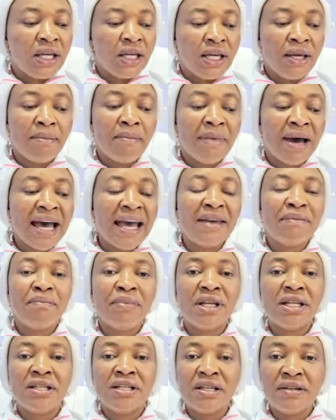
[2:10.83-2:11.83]
It
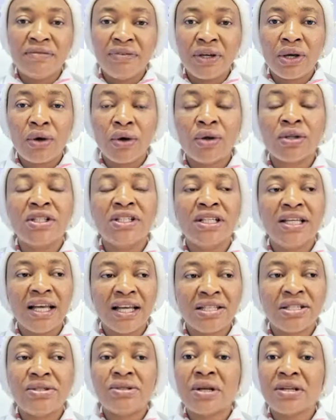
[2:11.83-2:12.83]
might be difficult.
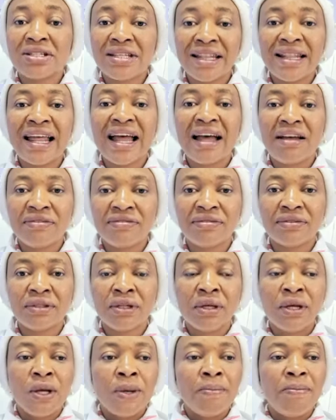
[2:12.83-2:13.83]
Yes, just laugh.
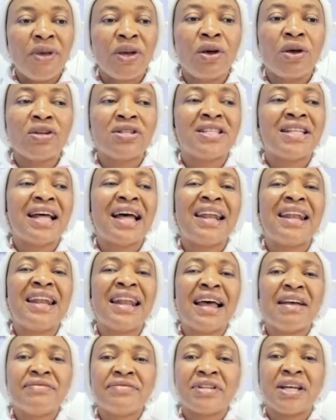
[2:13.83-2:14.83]
Because that
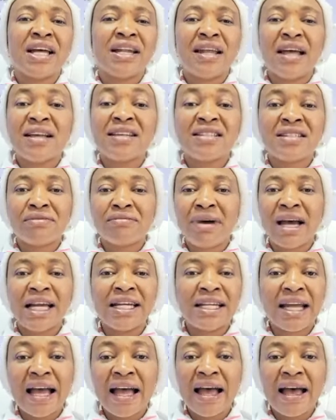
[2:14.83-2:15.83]
laughter, that
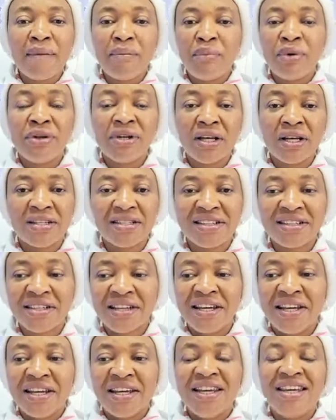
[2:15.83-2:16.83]
smile, that happiness,
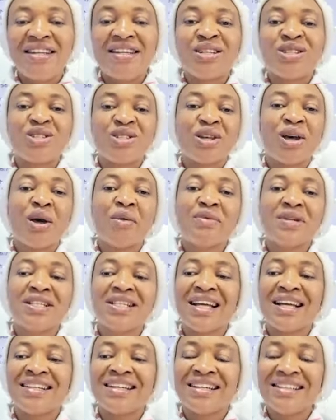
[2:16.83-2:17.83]
it is
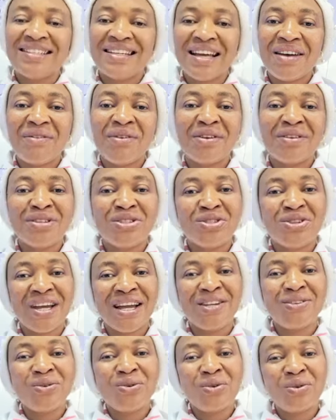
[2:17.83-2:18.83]
something that the devil is
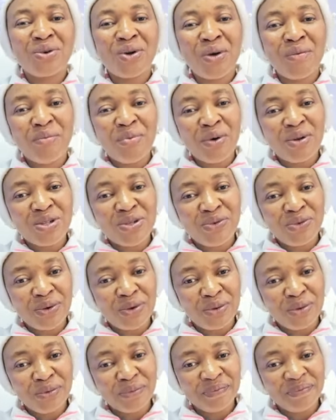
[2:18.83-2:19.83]
trying to rob us
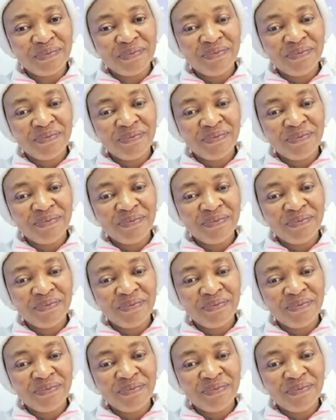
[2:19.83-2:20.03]
from.